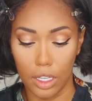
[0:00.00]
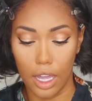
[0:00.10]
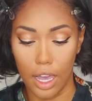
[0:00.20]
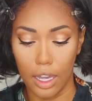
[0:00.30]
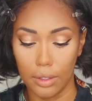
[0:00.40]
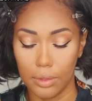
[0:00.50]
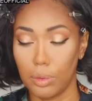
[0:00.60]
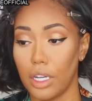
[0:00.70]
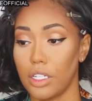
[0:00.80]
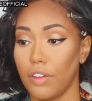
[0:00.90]
than that,
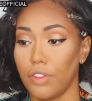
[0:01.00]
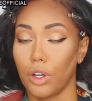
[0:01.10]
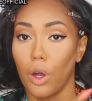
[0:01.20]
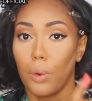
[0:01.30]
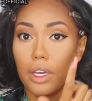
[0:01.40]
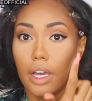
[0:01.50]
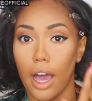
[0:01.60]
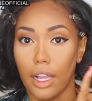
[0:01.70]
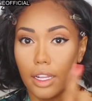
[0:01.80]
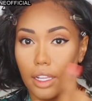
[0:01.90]
especially if they're going
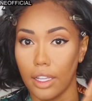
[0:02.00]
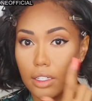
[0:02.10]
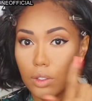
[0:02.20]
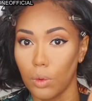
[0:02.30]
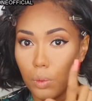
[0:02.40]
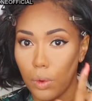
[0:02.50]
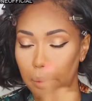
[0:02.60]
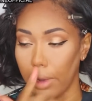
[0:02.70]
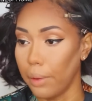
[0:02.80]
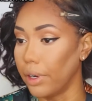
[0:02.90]
out like
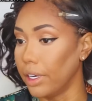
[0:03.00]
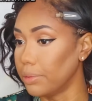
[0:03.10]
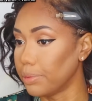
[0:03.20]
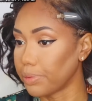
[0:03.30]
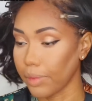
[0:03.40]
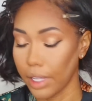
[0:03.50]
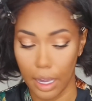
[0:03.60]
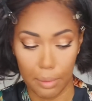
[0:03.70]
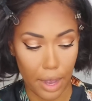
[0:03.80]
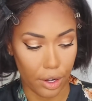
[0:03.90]
one by one,
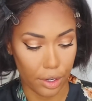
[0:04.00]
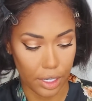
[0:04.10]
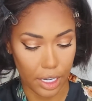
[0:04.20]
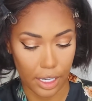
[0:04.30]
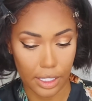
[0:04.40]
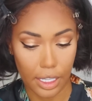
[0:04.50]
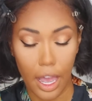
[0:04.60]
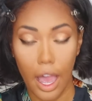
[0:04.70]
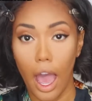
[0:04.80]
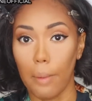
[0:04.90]
like my girl does.
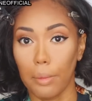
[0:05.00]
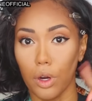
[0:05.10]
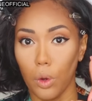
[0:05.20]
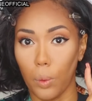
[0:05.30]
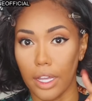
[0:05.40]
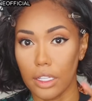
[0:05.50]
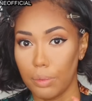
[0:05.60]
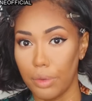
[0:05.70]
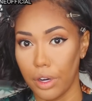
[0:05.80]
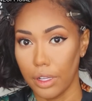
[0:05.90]
I'm gonna wait
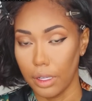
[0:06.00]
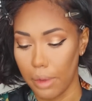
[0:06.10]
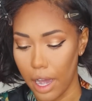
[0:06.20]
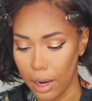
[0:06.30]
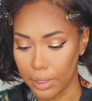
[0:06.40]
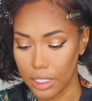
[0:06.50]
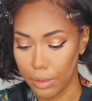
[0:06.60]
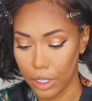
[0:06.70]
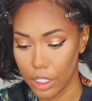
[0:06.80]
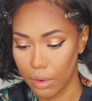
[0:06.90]
to put it on the bottom because
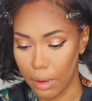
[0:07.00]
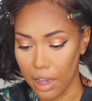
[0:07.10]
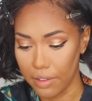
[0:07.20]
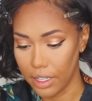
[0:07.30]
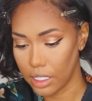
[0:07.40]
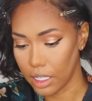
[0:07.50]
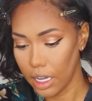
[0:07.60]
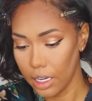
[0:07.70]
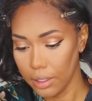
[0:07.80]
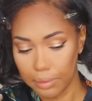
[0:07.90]
I'm gonna spray my face
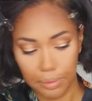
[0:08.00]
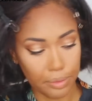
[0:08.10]
again.